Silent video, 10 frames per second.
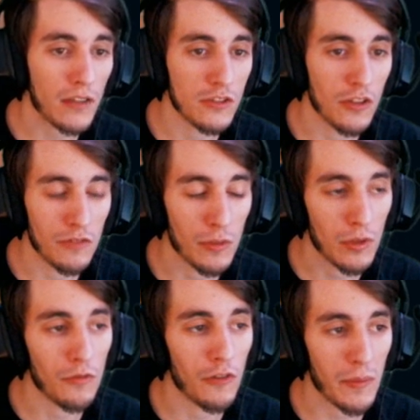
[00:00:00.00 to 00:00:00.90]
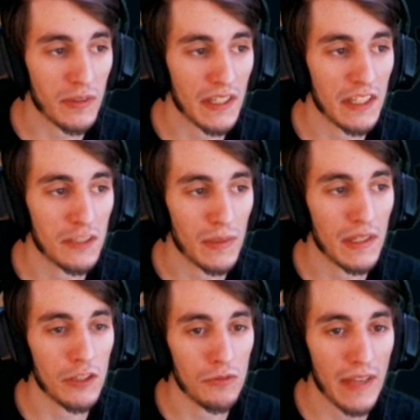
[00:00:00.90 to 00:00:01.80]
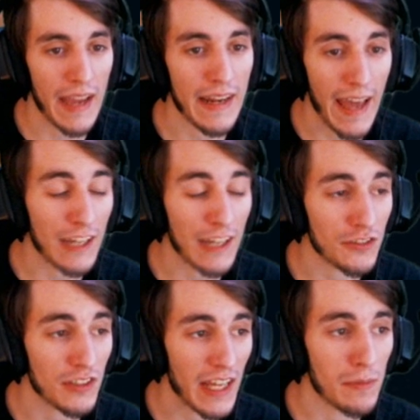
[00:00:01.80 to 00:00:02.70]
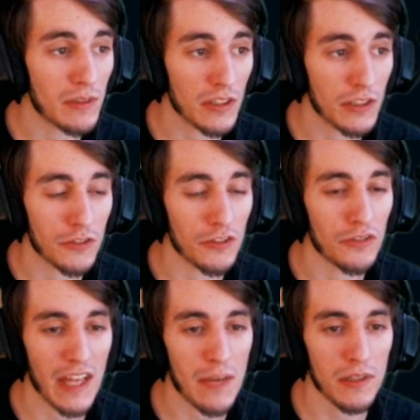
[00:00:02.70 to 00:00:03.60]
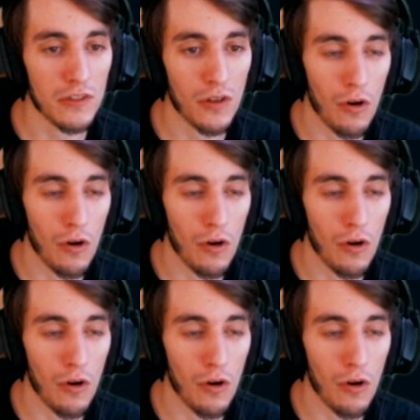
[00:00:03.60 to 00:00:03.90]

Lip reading: So if they're below 40% HP, you gain extra damage on your true damage.